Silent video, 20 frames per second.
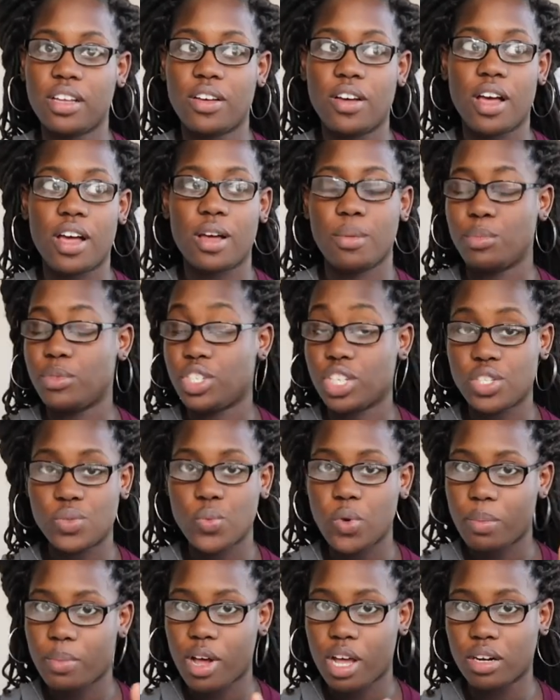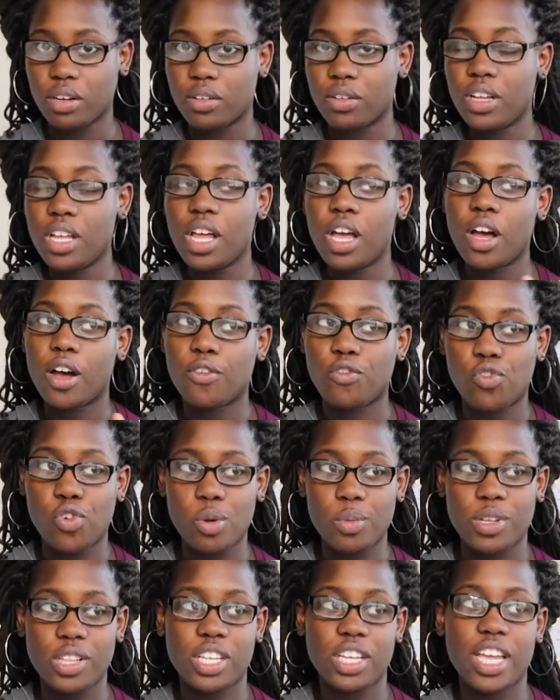um, just one bottle of
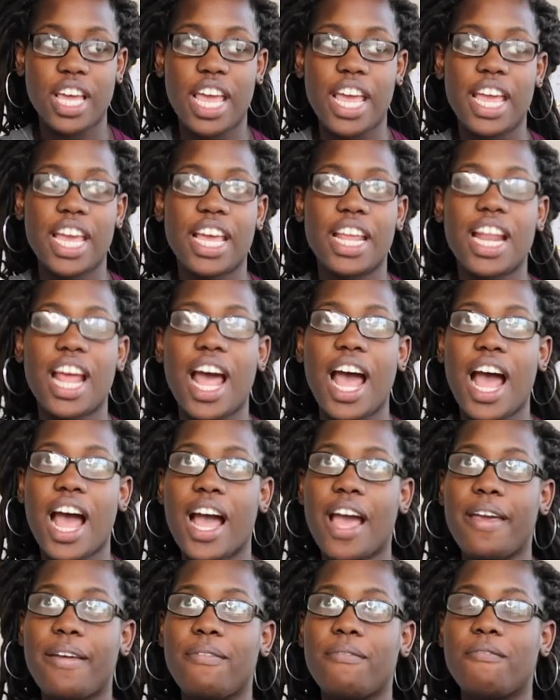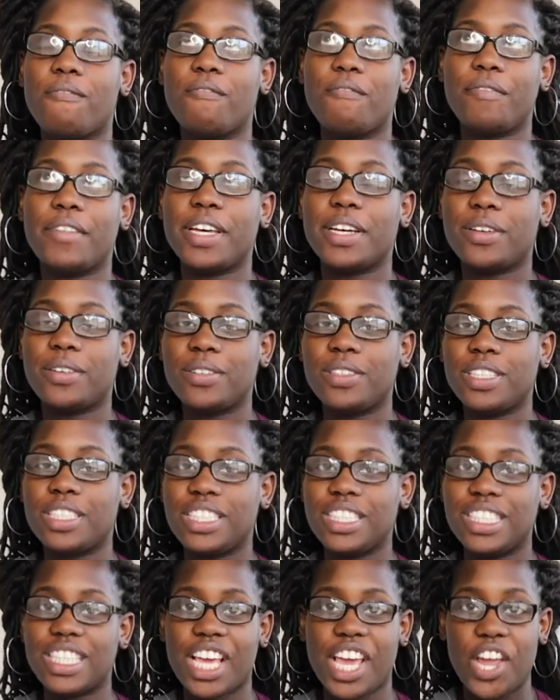formula, and I felt
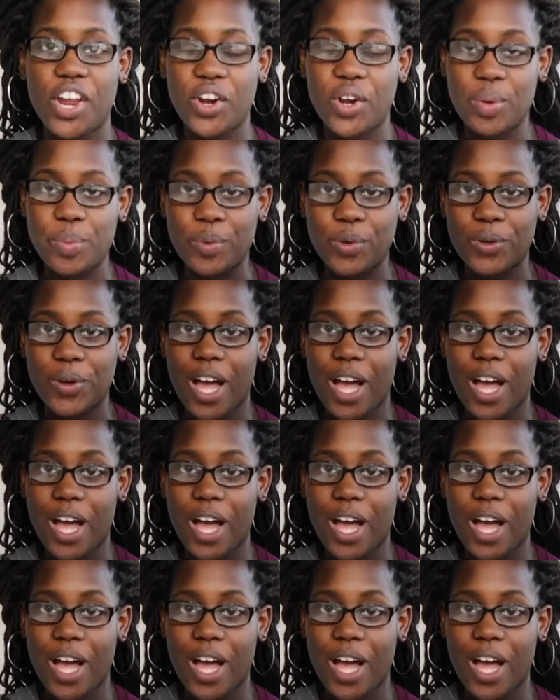terrible.